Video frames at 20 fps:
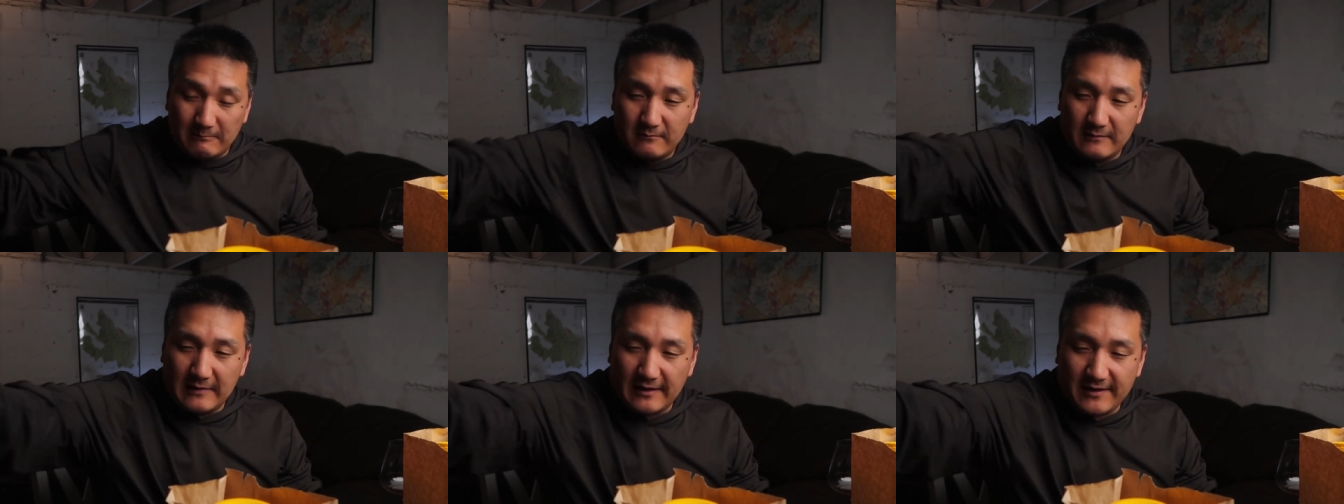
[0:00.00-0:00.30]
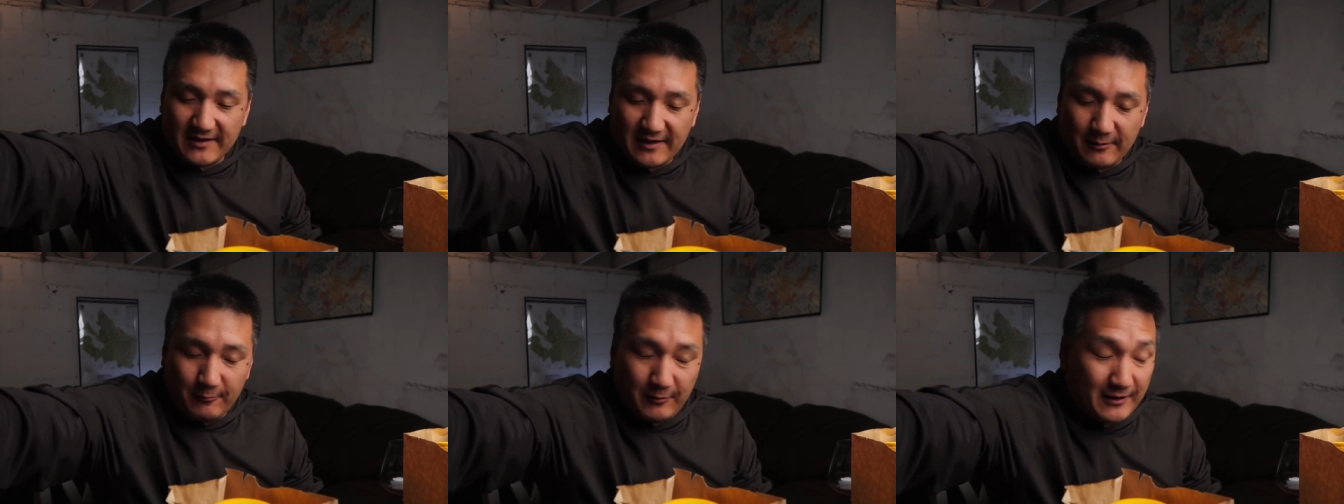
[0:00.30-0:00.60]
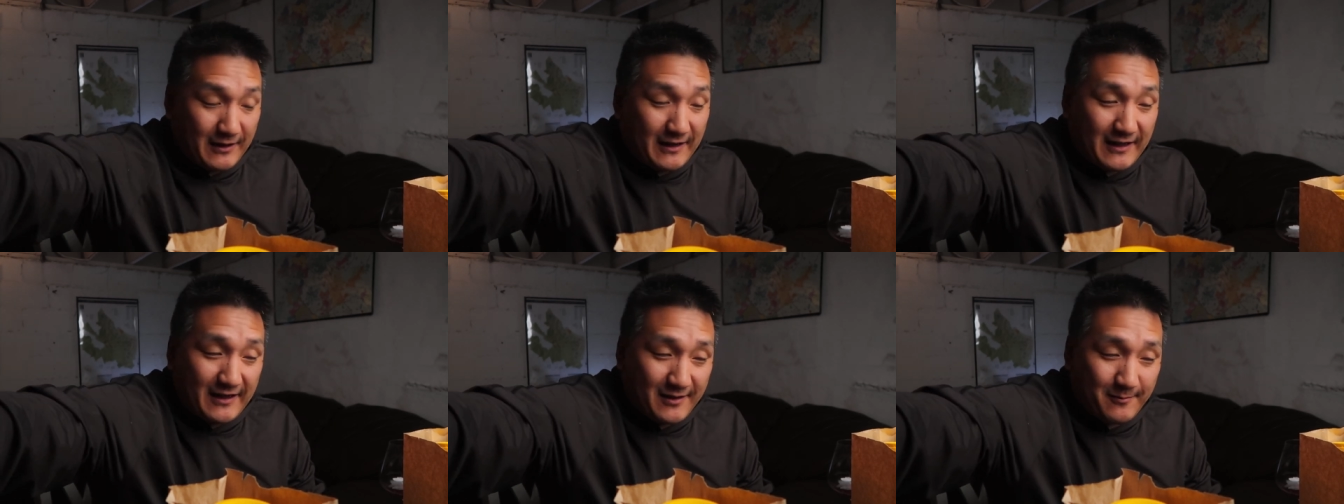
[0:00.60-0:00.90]
Let's see what
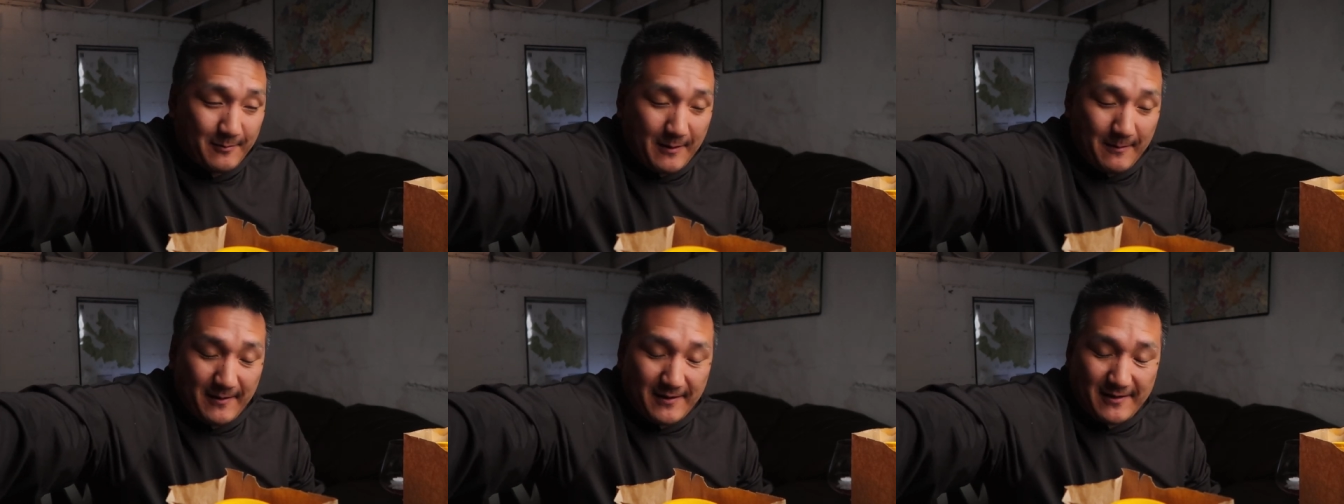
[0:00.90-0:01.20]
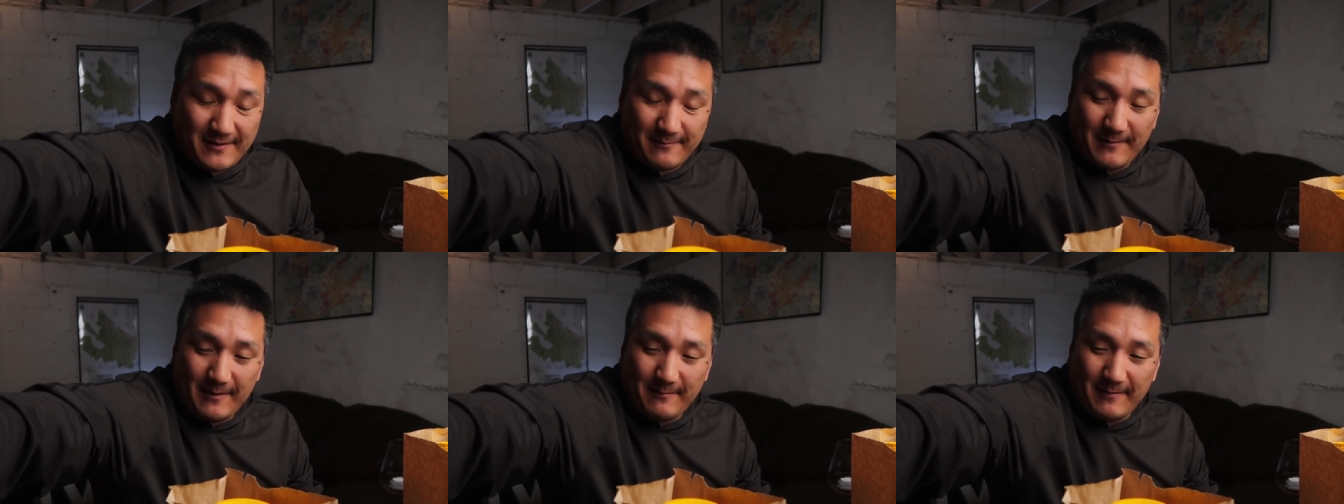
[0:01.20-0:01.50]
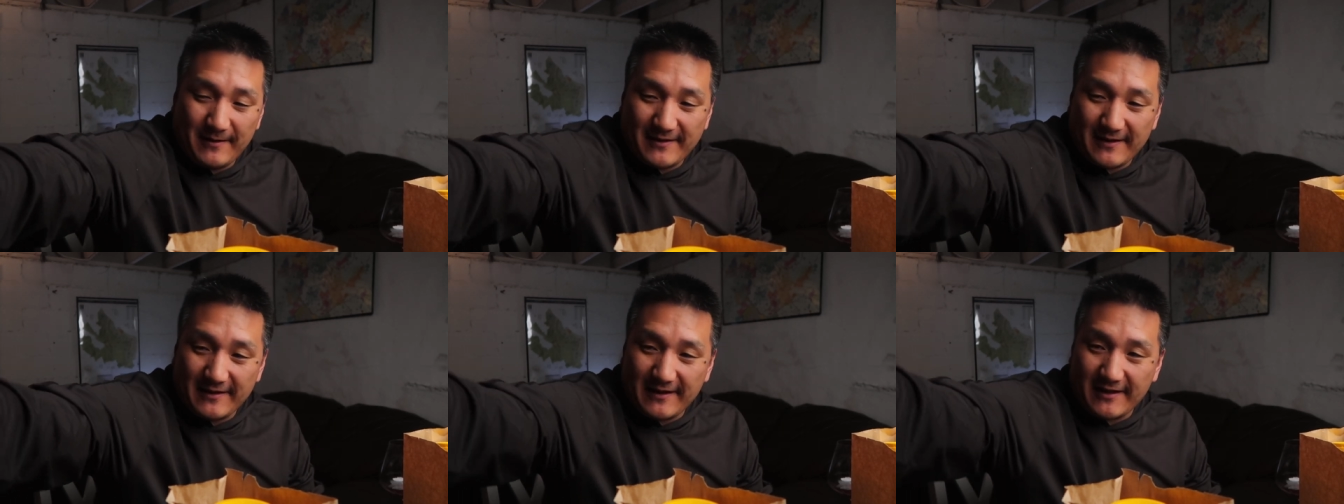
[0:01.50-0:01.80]
it is. Maybe it's
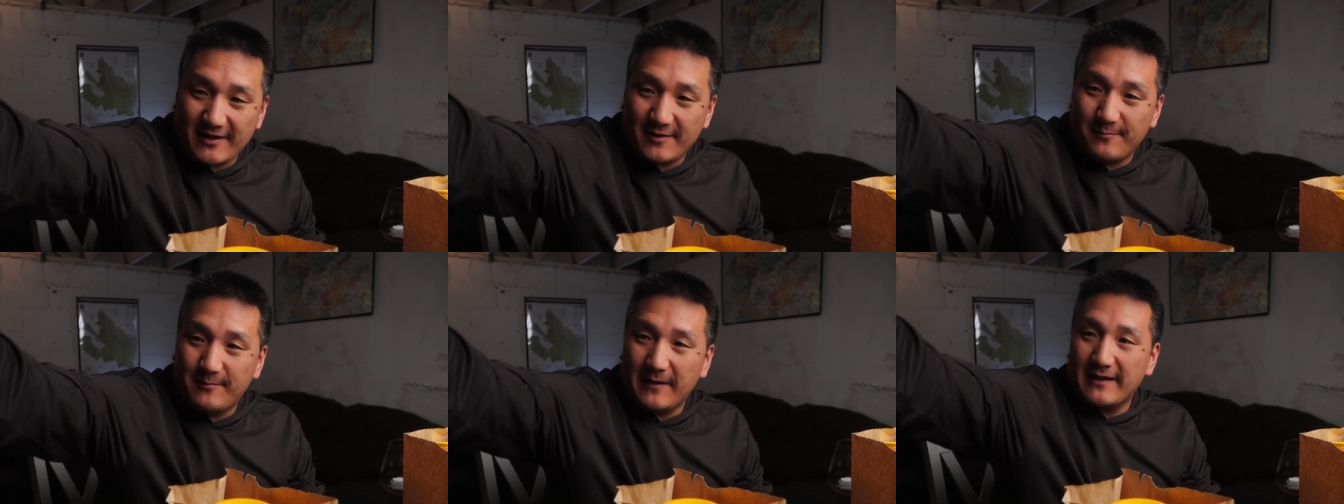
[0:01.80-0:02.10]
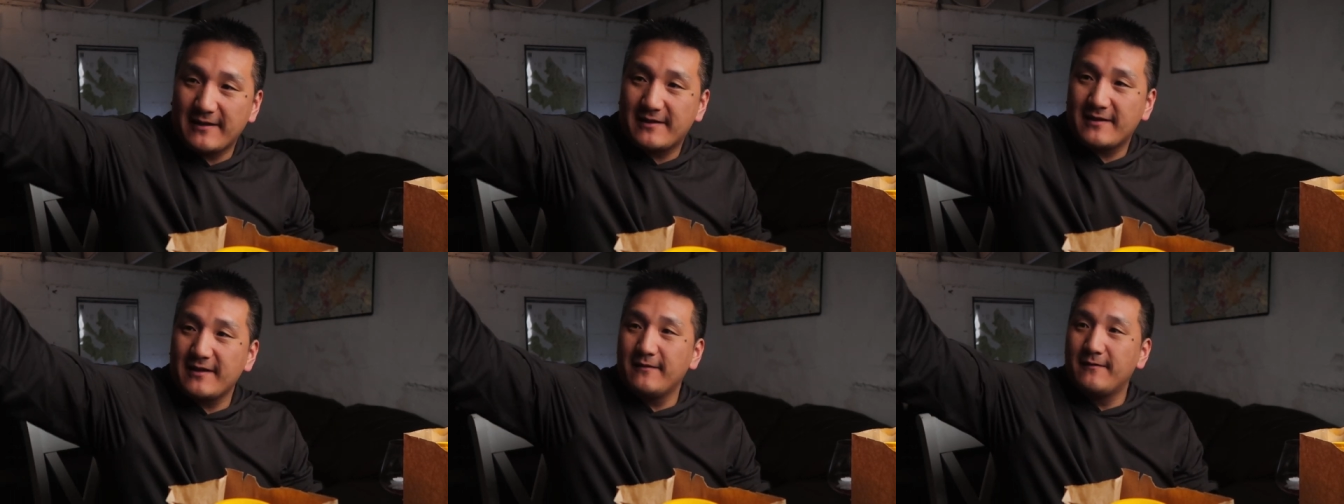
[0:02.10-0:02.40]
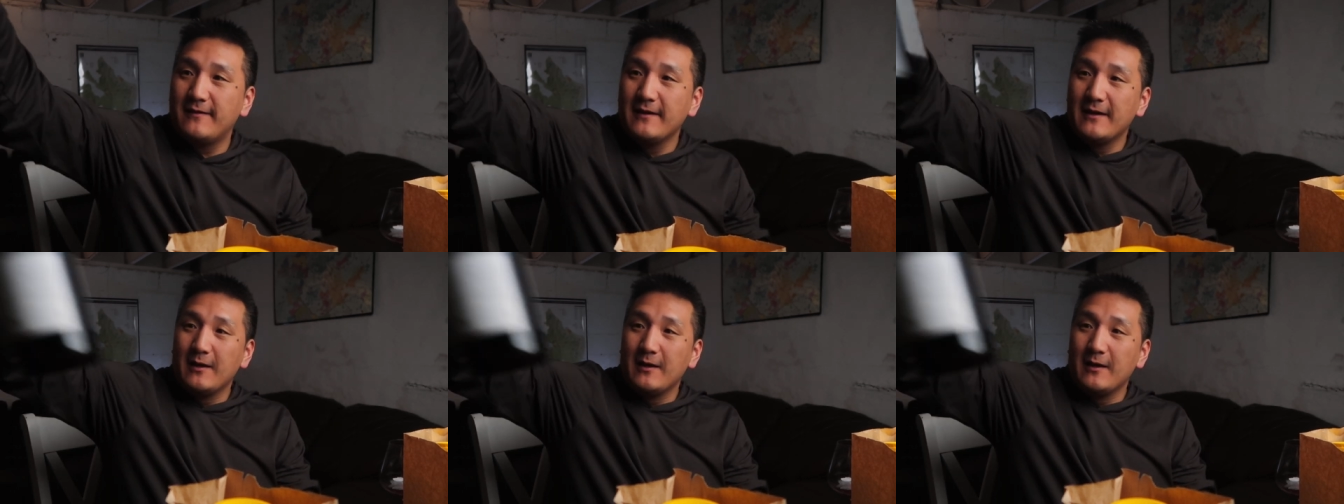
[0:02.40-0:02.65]
maybe it's inexpensive.